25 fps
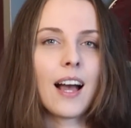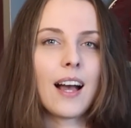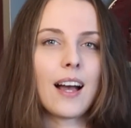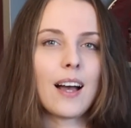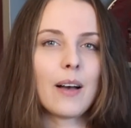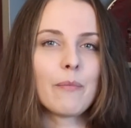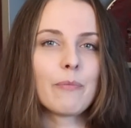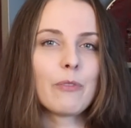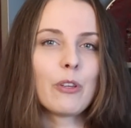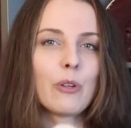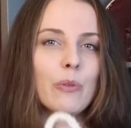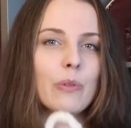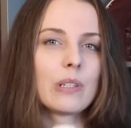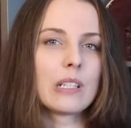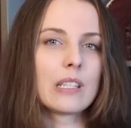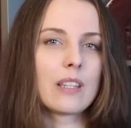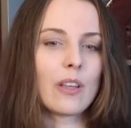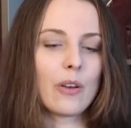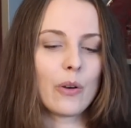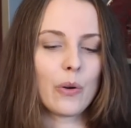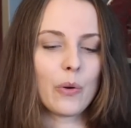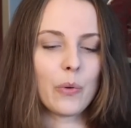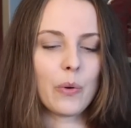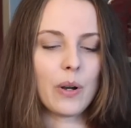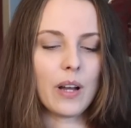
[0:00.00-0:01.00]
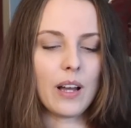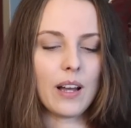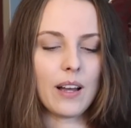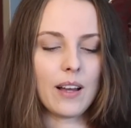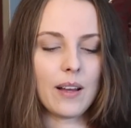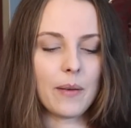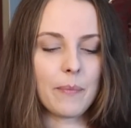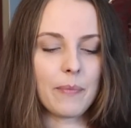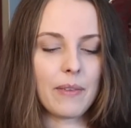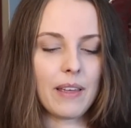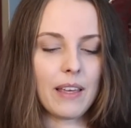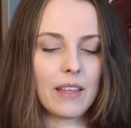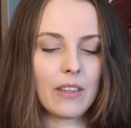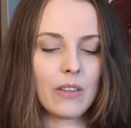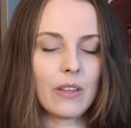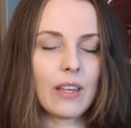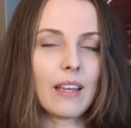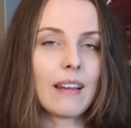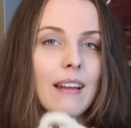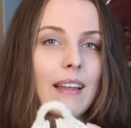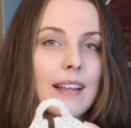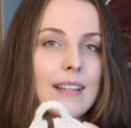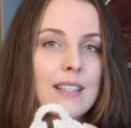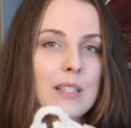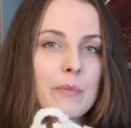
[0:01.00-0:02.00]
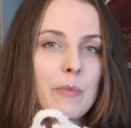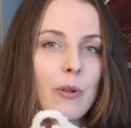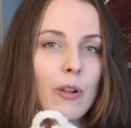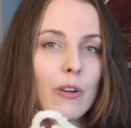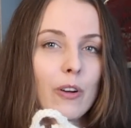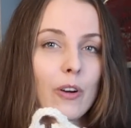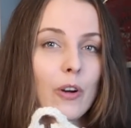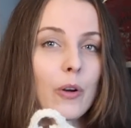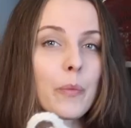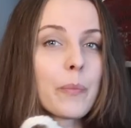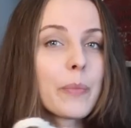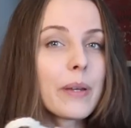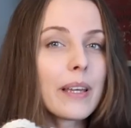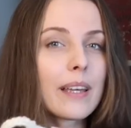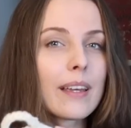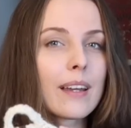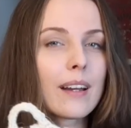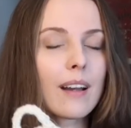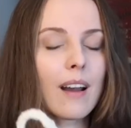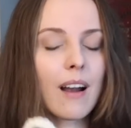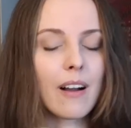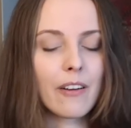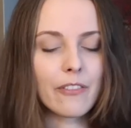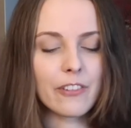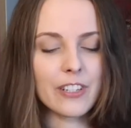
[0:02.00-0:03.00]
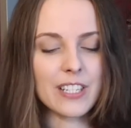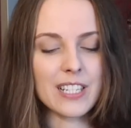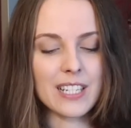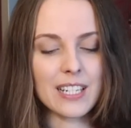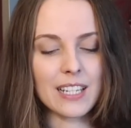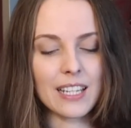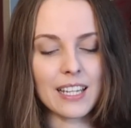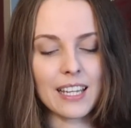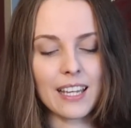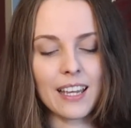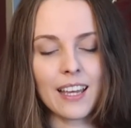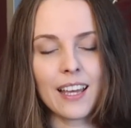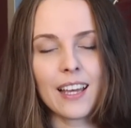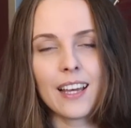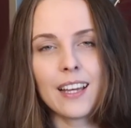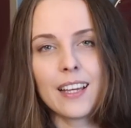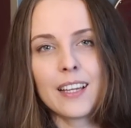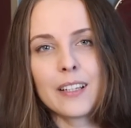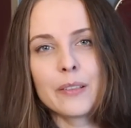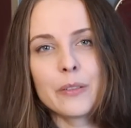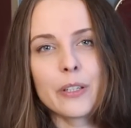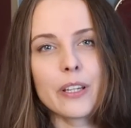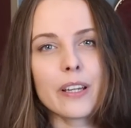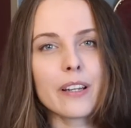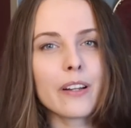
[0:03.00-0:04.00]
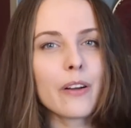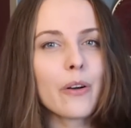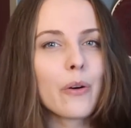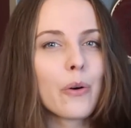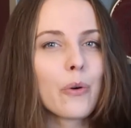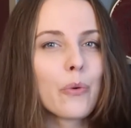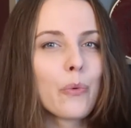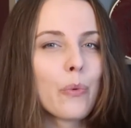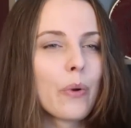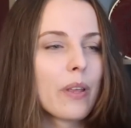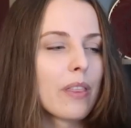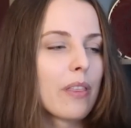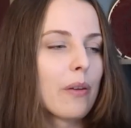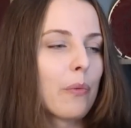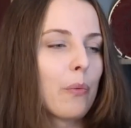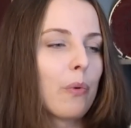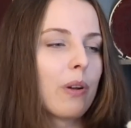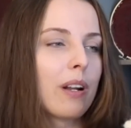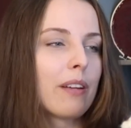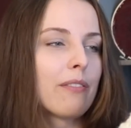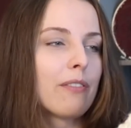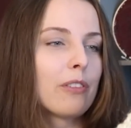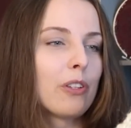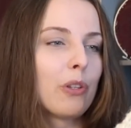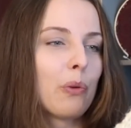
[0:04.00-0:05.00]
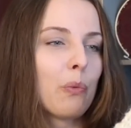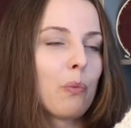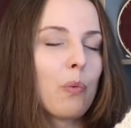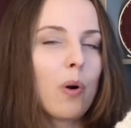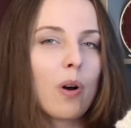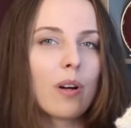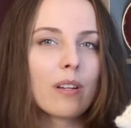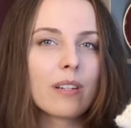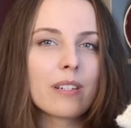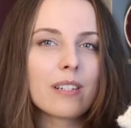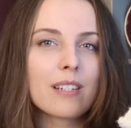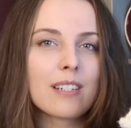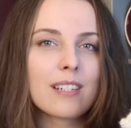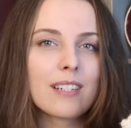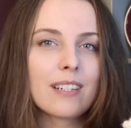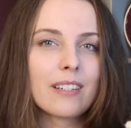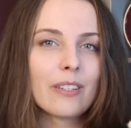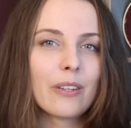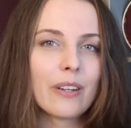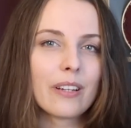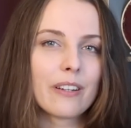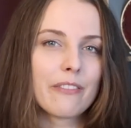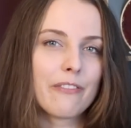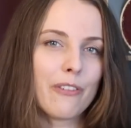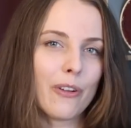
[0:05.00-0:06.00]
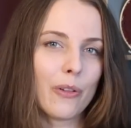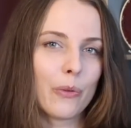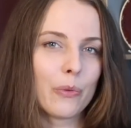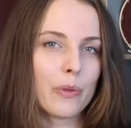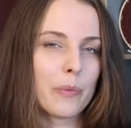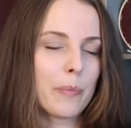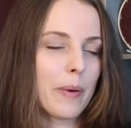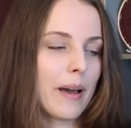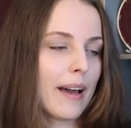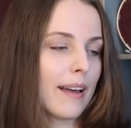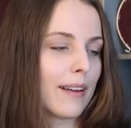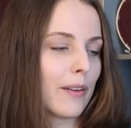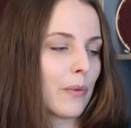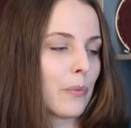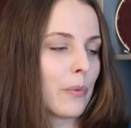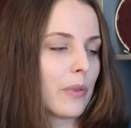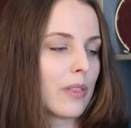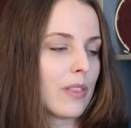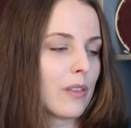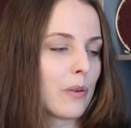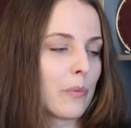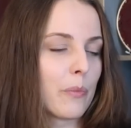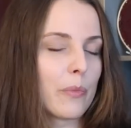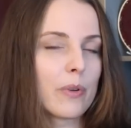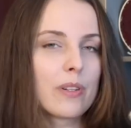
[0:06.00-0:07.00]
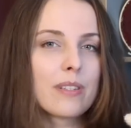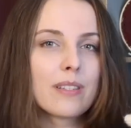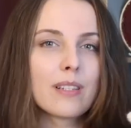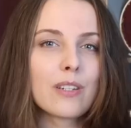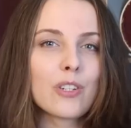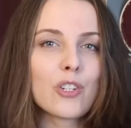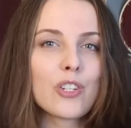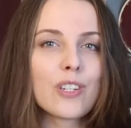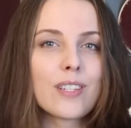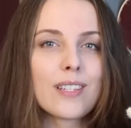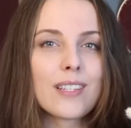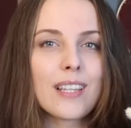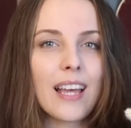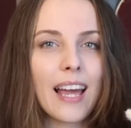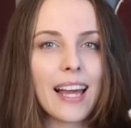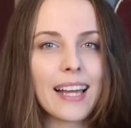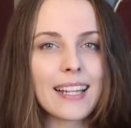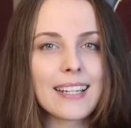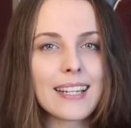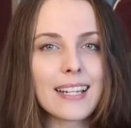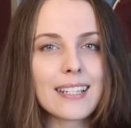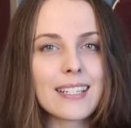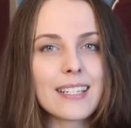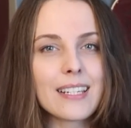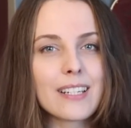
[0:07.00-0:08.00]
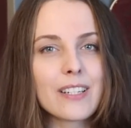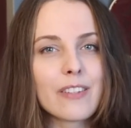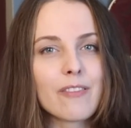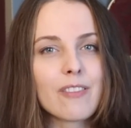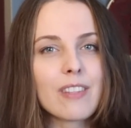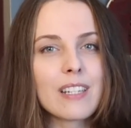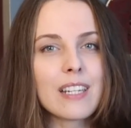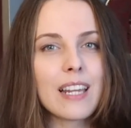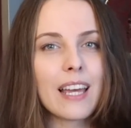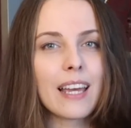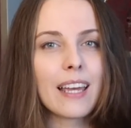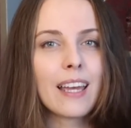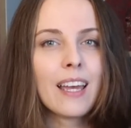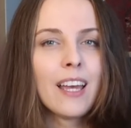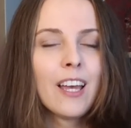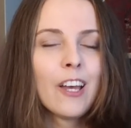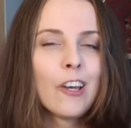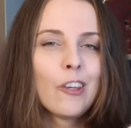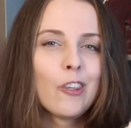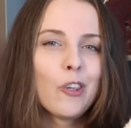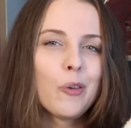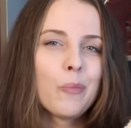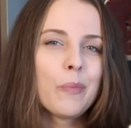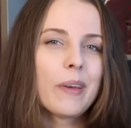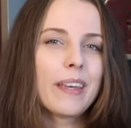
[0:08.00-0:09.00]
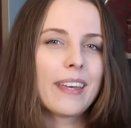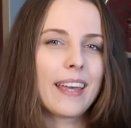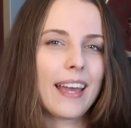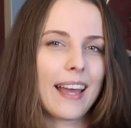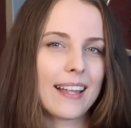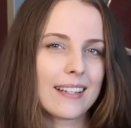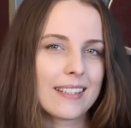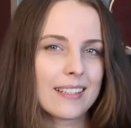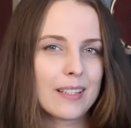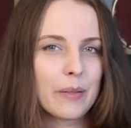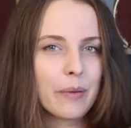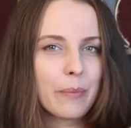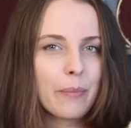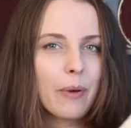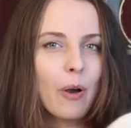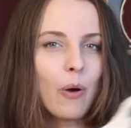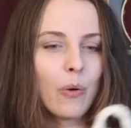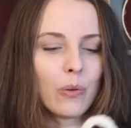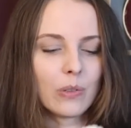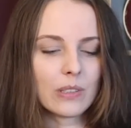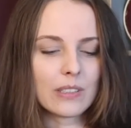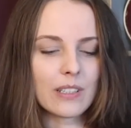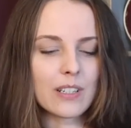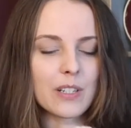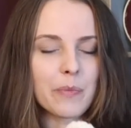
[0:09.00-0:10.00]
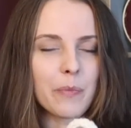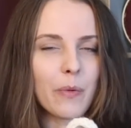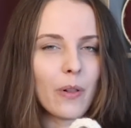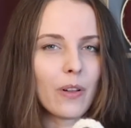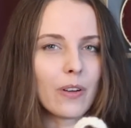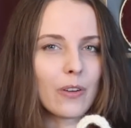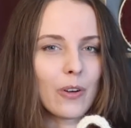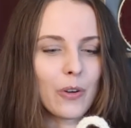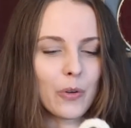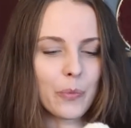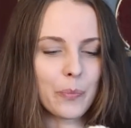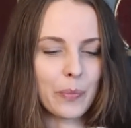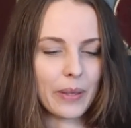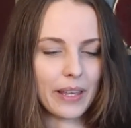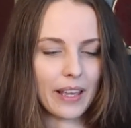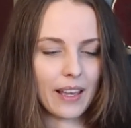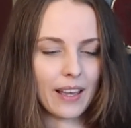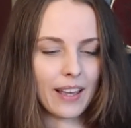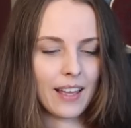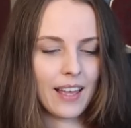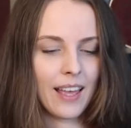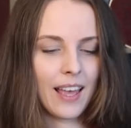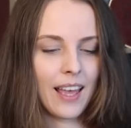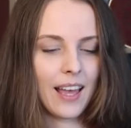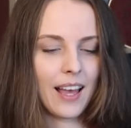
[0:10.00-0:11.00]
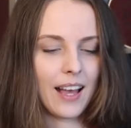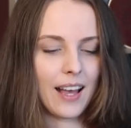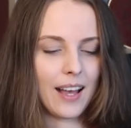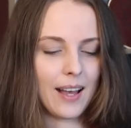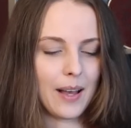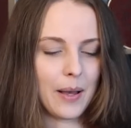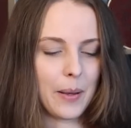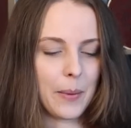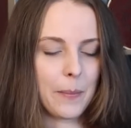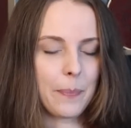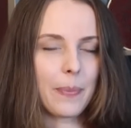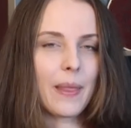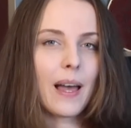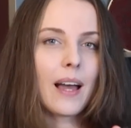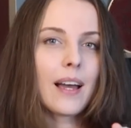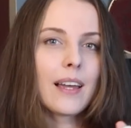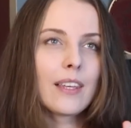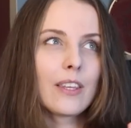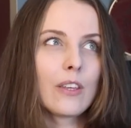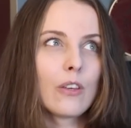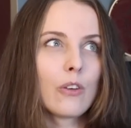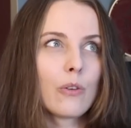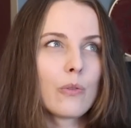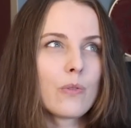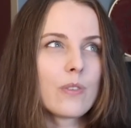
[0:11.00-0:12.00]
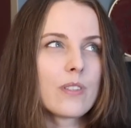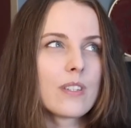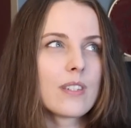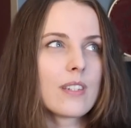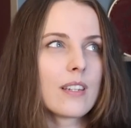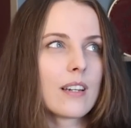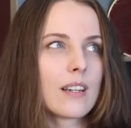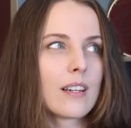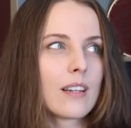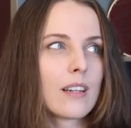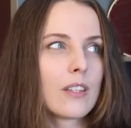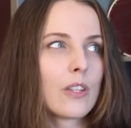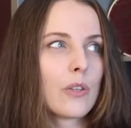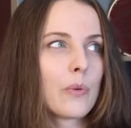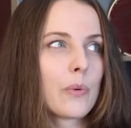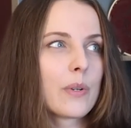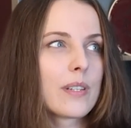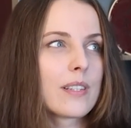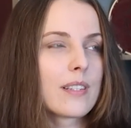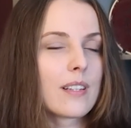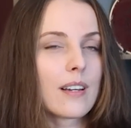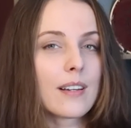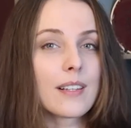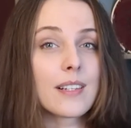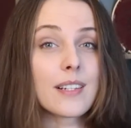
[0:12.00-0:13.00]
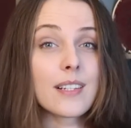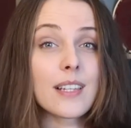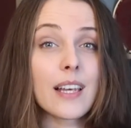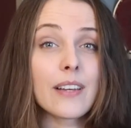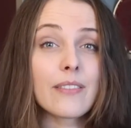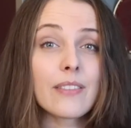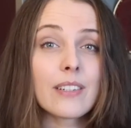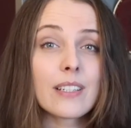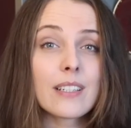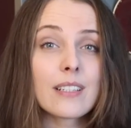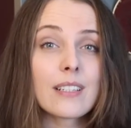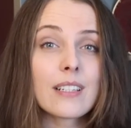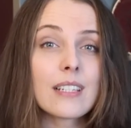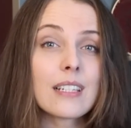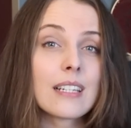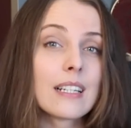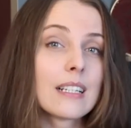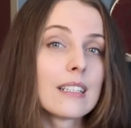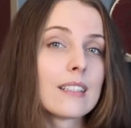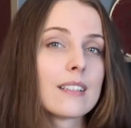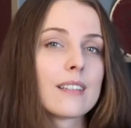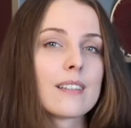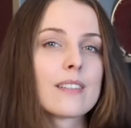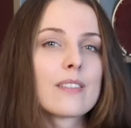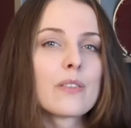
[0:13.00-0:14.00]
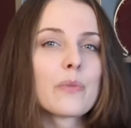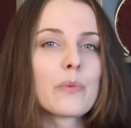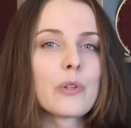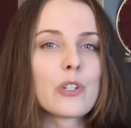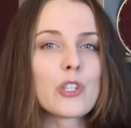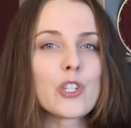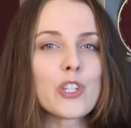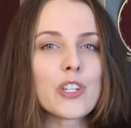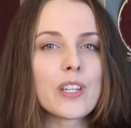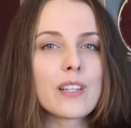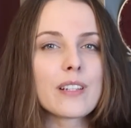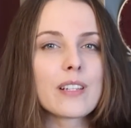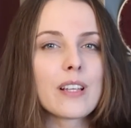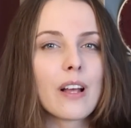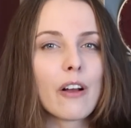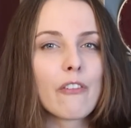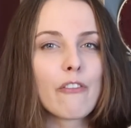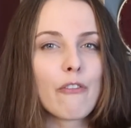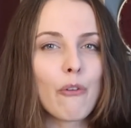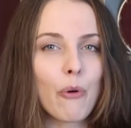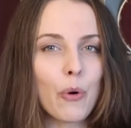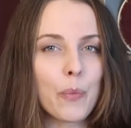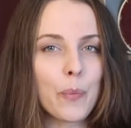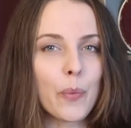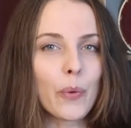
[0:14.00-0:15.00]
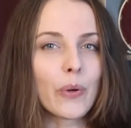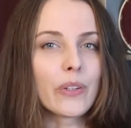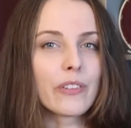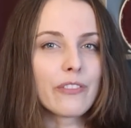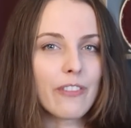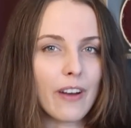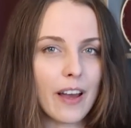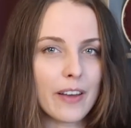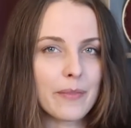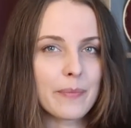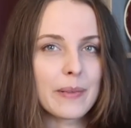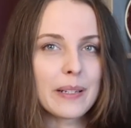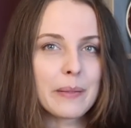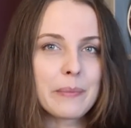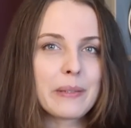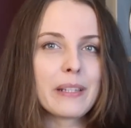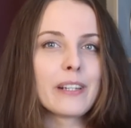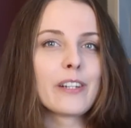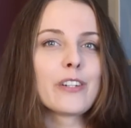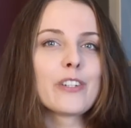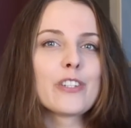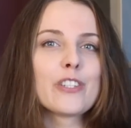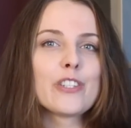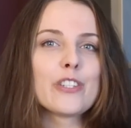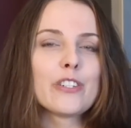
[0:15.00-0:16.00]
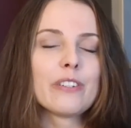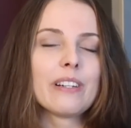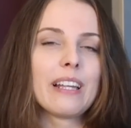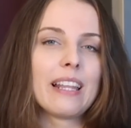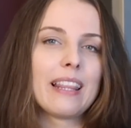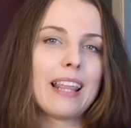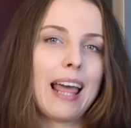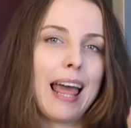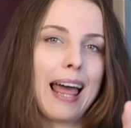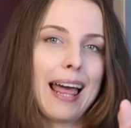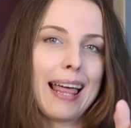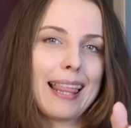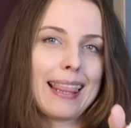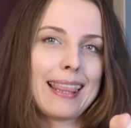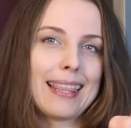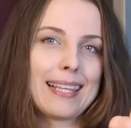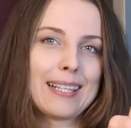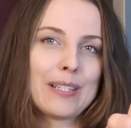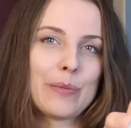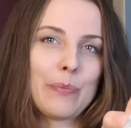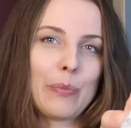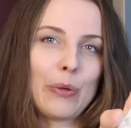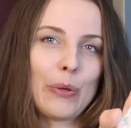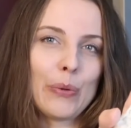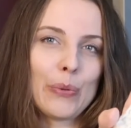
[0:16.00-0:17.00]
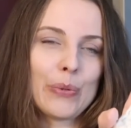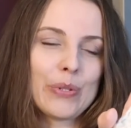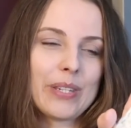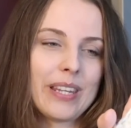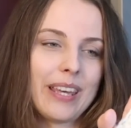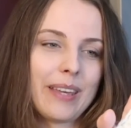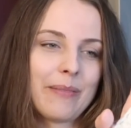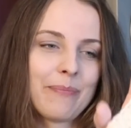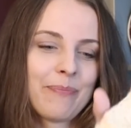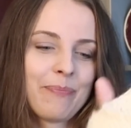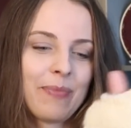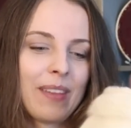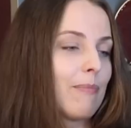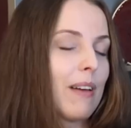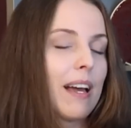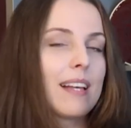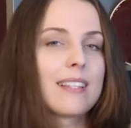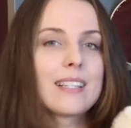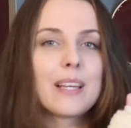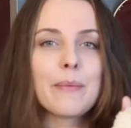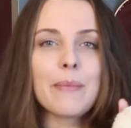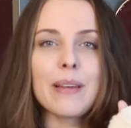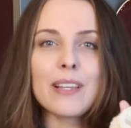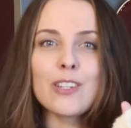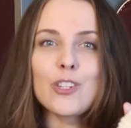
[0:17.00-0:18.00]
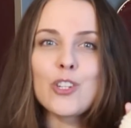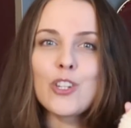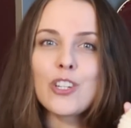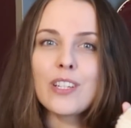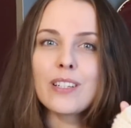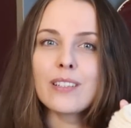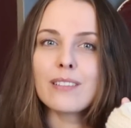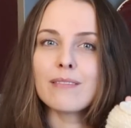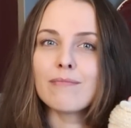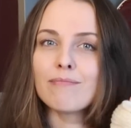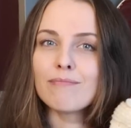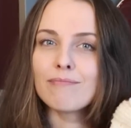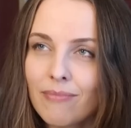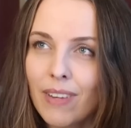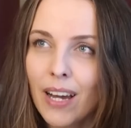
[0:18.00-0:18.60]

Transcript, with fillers: um, you will know um, you can get smaller or bigger obviously you can go with whatever you want you can follow the pattern with of stitches and at the end of the day you may get the holder smaller or bigger um, I used uh, US size 7 needles which is 4.5 millimeters to knit at this beauty as I mentioned,